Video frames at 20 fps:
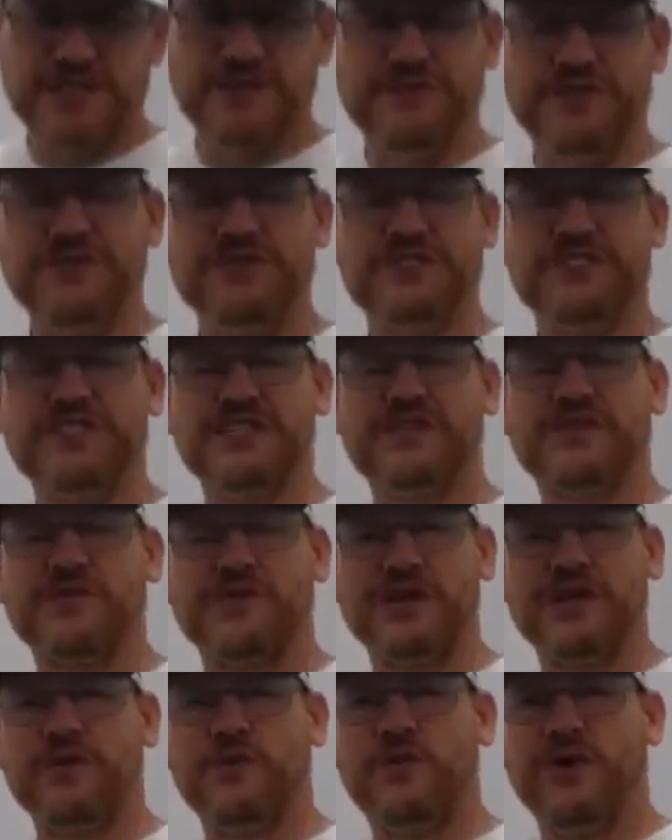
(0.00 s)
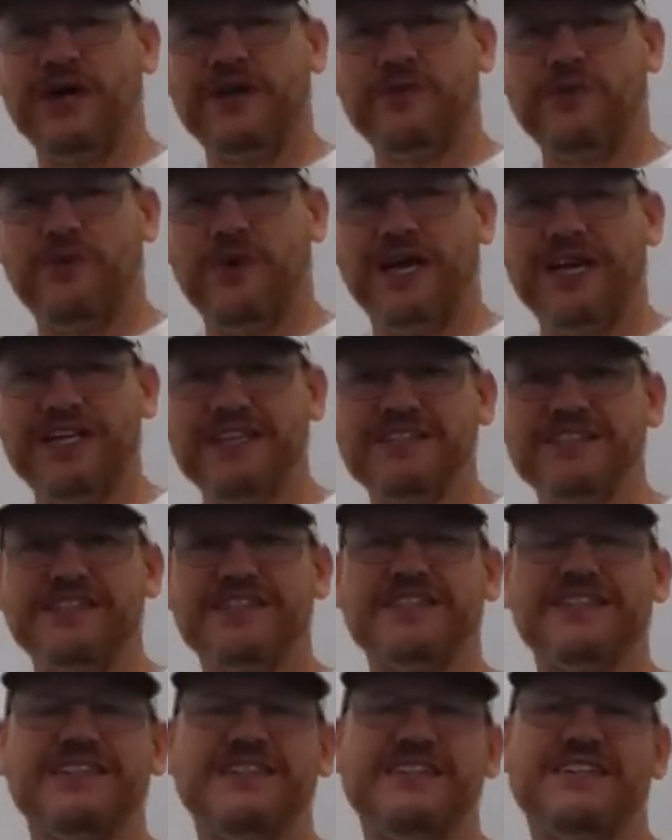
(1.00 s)
If you see green, white,
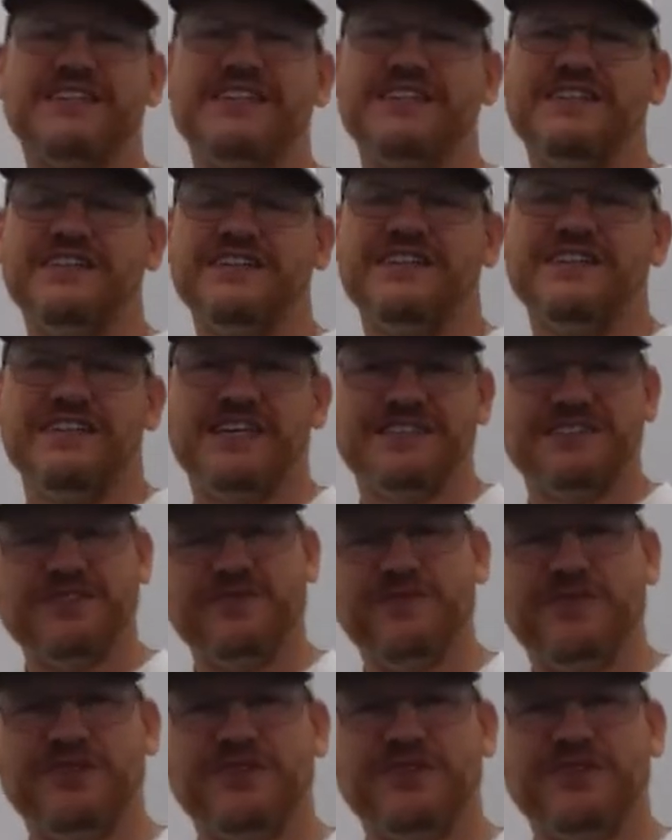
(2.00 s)
white, that's a